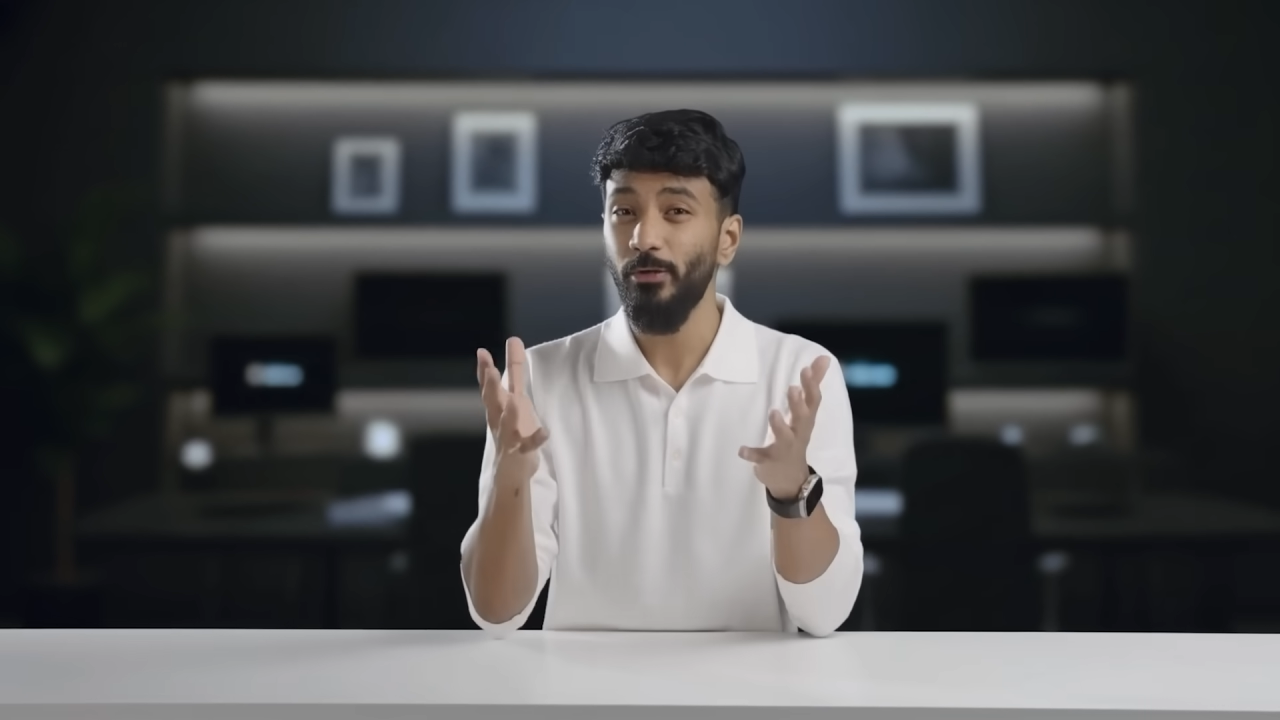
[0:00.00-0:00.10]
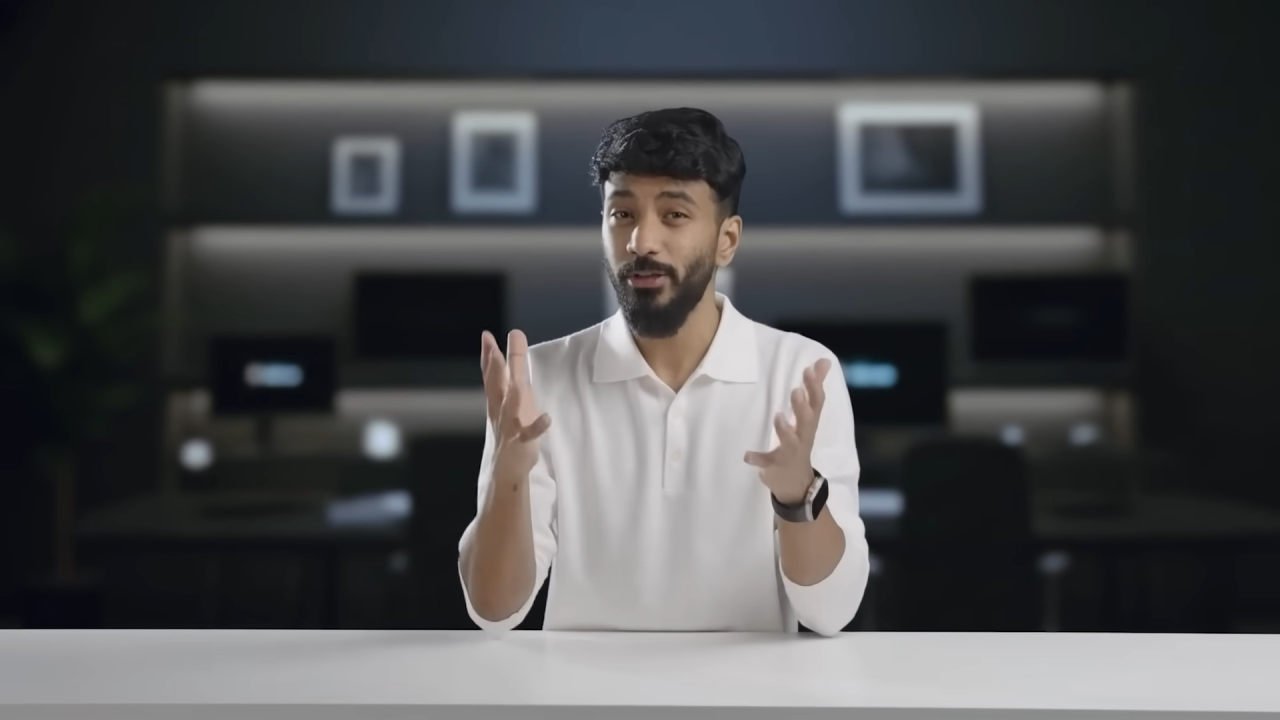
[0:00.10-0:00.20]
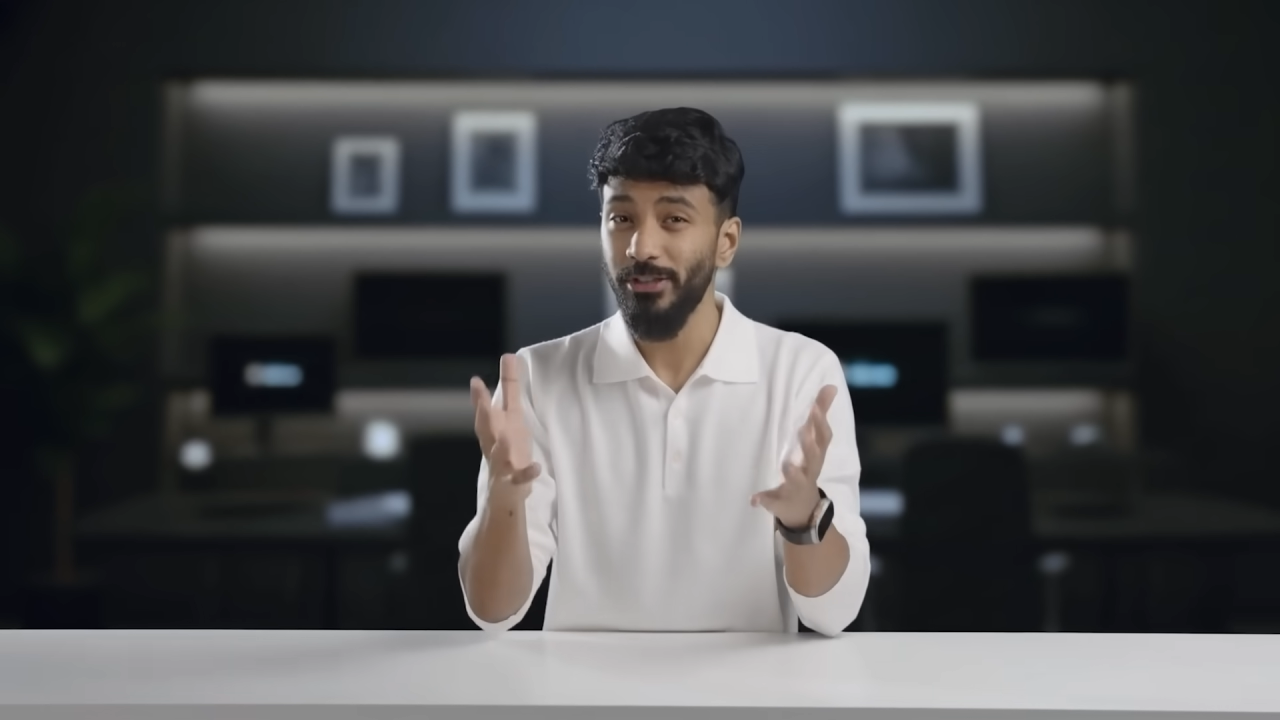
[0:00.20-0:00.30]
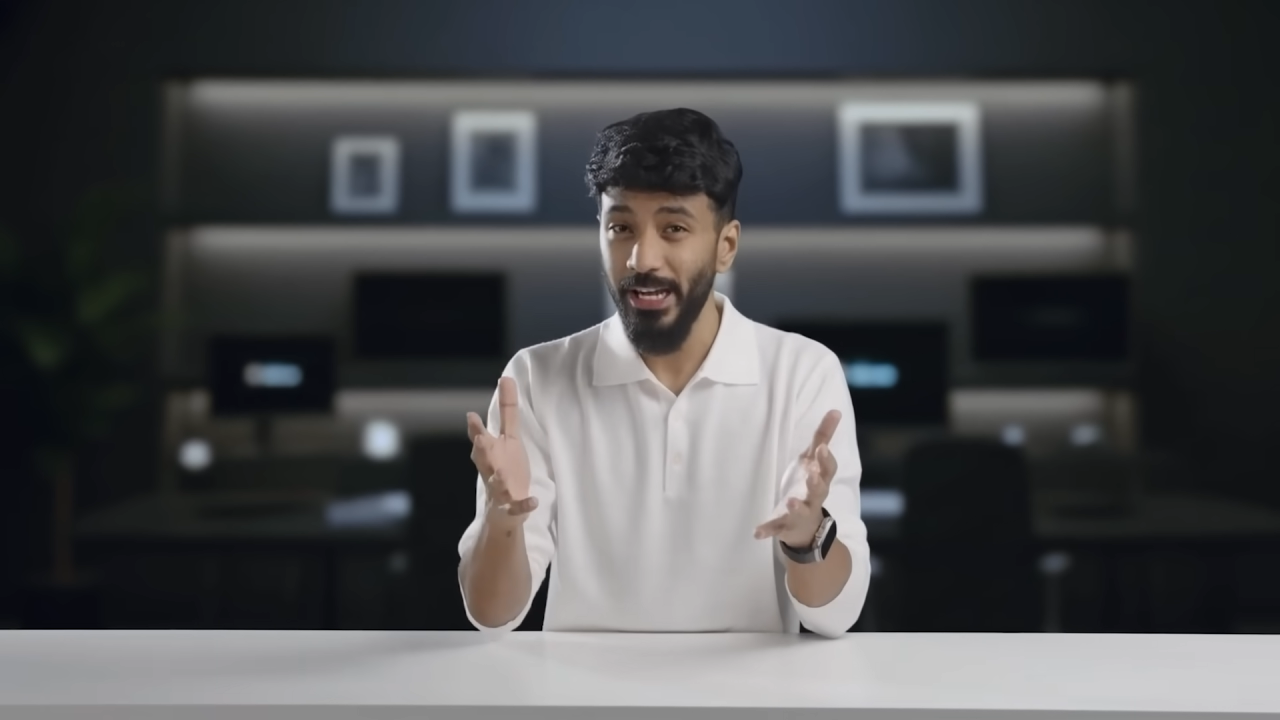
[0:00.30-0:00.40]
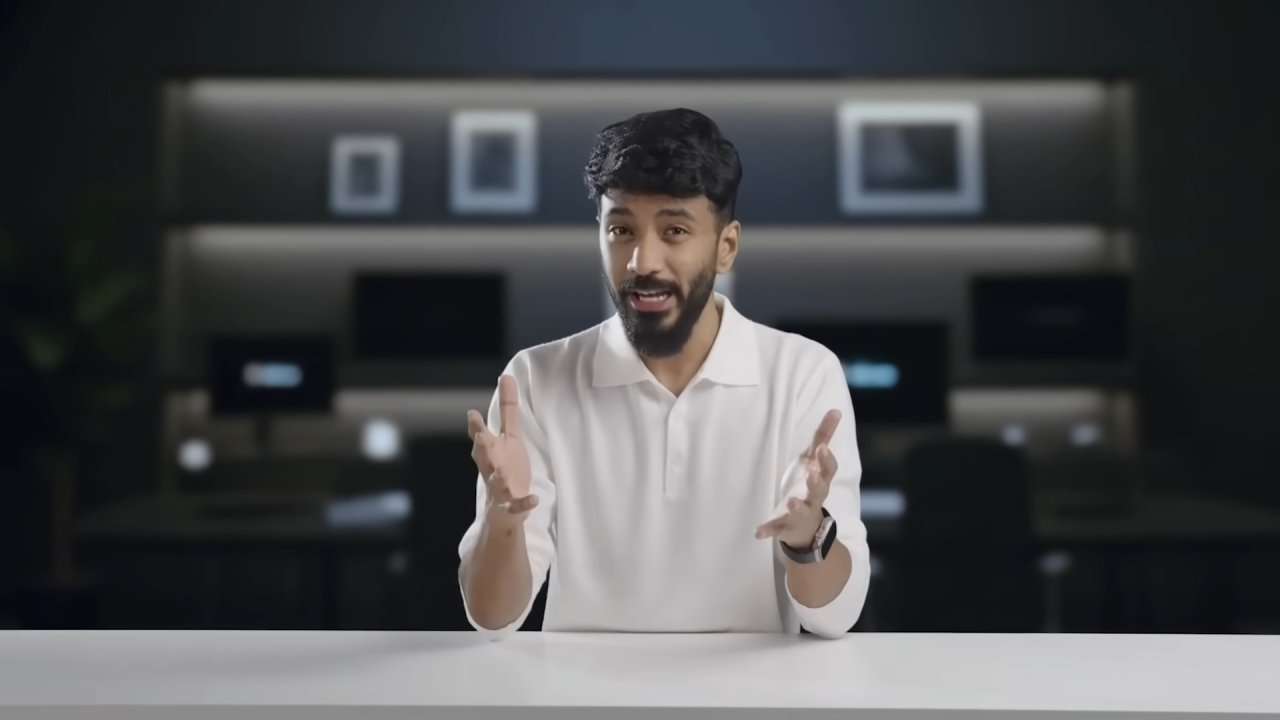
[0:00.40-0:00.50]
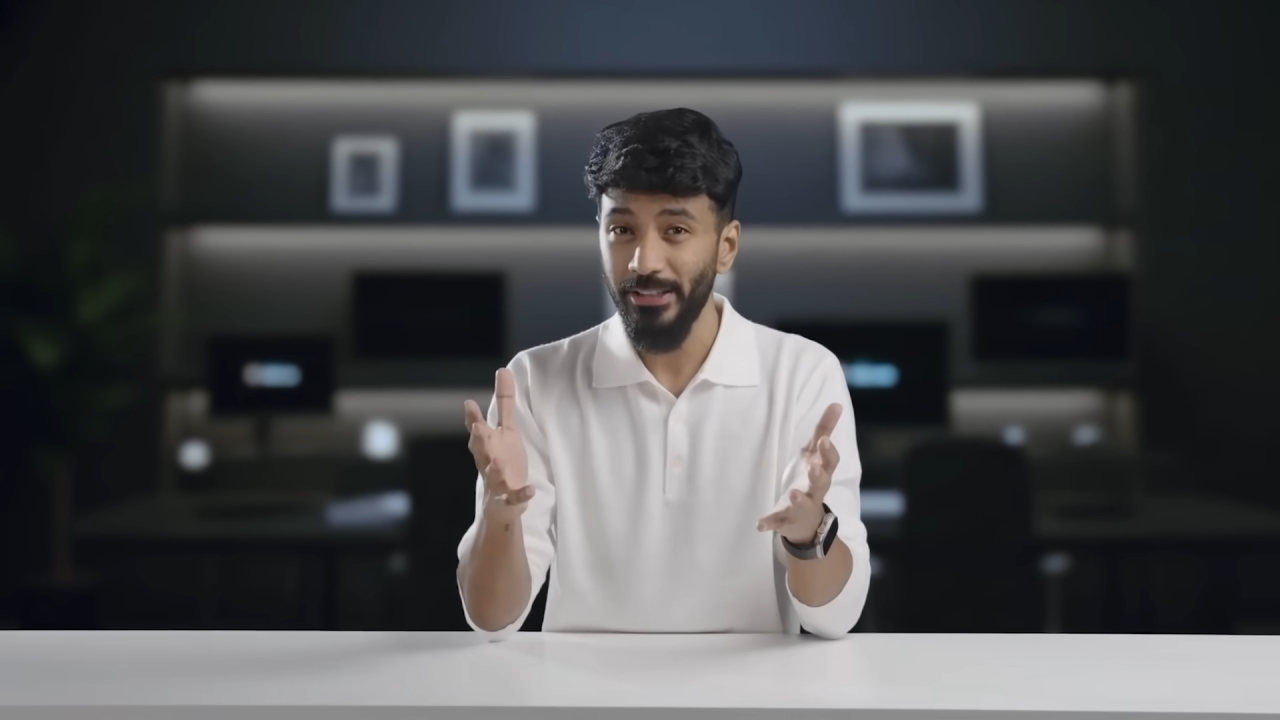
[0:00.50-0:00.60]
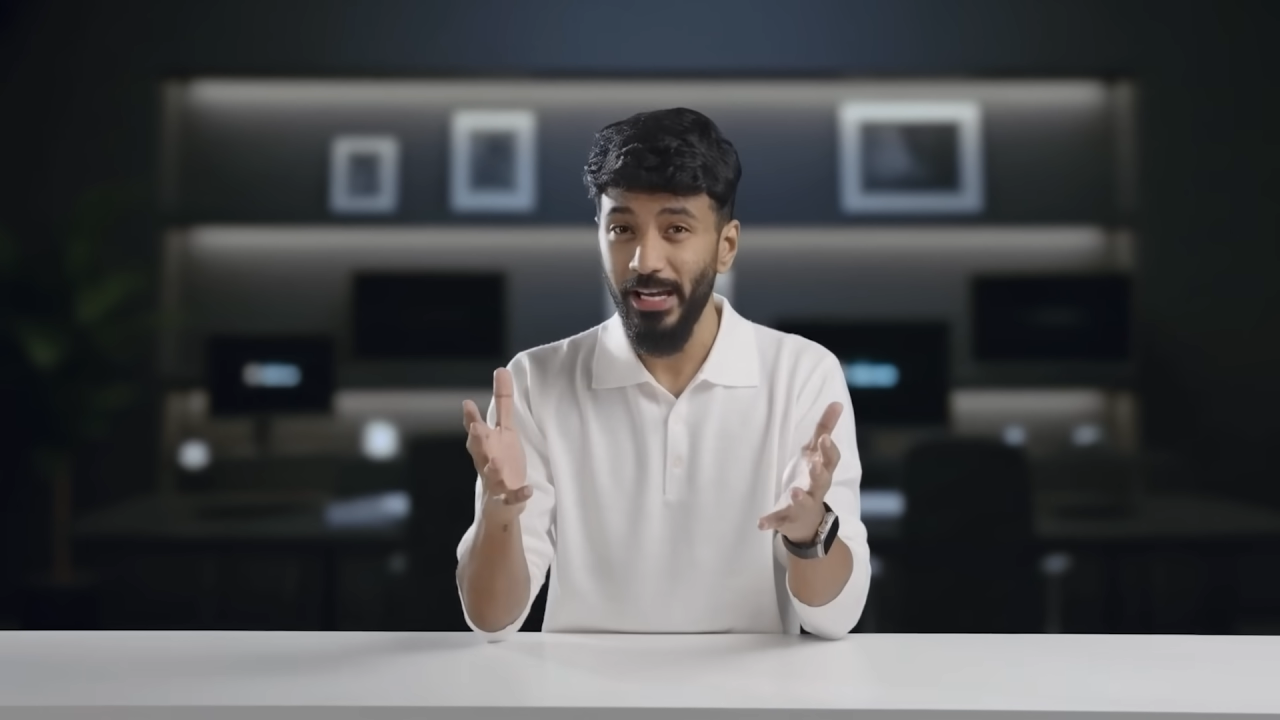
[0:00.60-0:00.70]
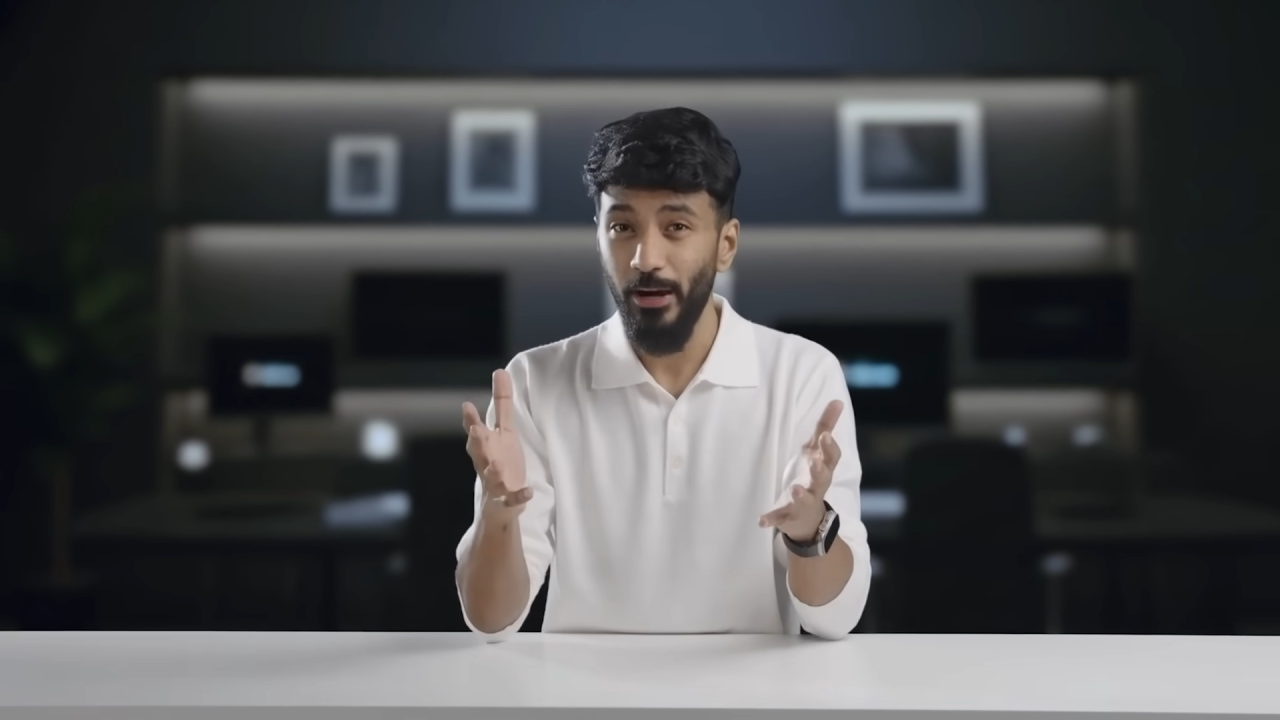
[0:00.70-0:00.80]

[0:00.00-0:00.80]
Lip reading: could change